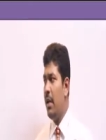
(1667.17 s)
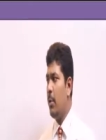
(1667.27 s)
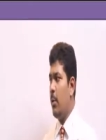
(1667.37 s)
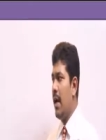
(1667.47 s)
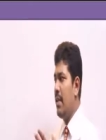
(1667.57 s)

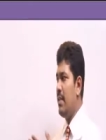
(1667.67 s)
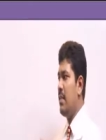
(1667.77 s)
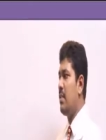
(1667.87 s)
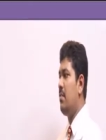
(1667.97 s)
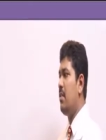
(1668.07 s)
into high
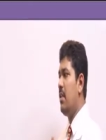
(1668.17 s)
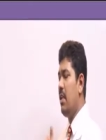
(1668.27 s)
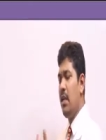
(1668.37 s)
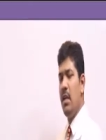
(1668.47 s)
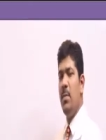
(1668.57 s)

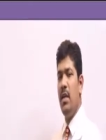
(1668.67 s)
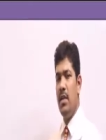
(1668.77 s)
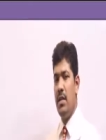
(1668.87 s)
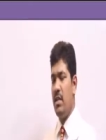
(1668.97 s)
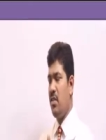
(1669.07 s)
sensitivity,
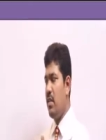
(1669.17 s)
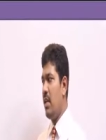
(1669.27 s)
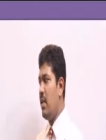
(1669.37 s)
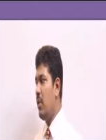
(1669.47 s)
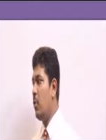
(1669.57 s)
intermediate sensitivity
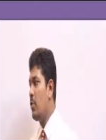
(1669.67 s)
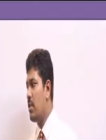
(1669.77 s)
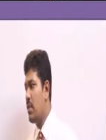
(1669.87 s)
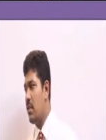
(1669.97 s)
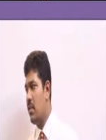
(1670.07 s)
and low
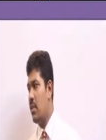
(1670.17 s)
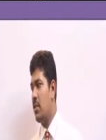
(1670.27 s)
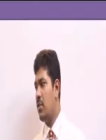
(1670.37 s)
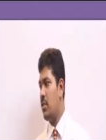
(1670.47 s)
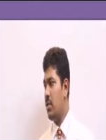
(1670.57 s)

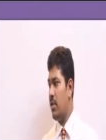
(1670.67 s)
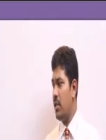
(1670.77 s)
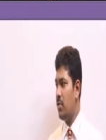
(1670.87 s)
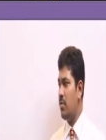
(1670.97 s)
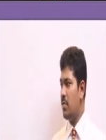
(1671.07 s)
sensitivity
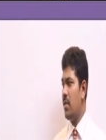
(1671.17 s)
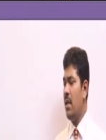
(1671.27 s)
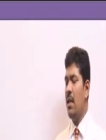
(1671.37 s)
tissues.